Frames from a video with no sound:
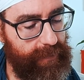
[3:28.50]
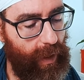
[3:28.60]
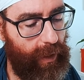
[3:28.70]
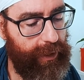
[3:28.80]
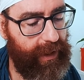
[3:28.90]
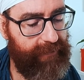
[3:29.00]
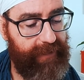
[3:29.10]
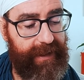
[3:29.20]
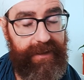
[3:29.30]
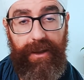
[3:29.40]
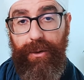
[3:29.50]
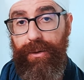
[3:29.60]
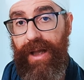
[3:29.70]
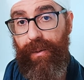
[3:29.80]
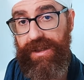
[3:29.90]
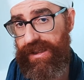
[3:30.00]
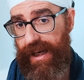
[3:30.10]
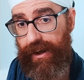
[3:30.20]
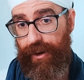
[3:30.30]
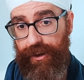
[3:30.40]
or you can find it in gruta, which is
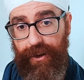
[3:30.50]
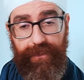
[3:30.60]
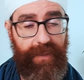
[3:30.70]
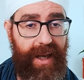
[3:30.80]
like grotto,